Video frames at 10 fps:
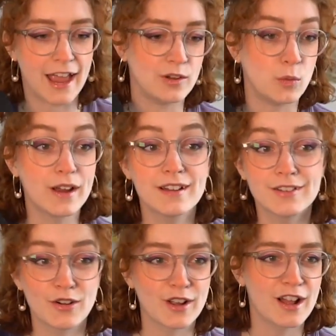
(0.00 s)
And we are
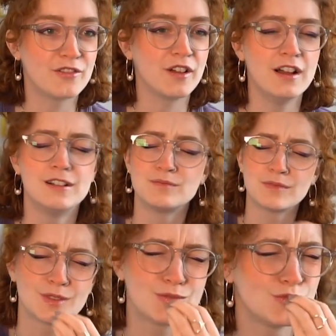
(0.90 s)
starting off
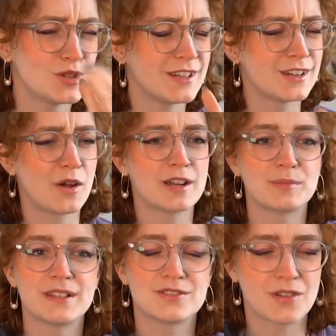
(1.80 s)

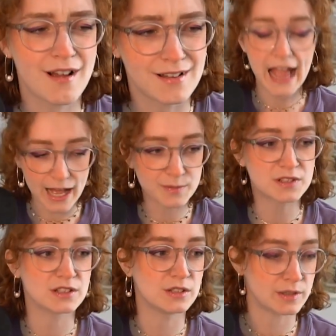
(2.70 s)
incredibly strong.
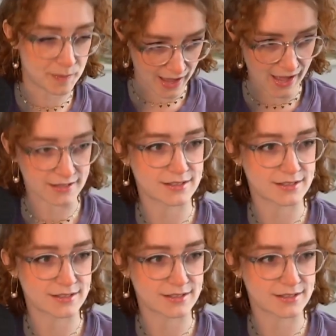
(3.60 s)
Absolutely packed.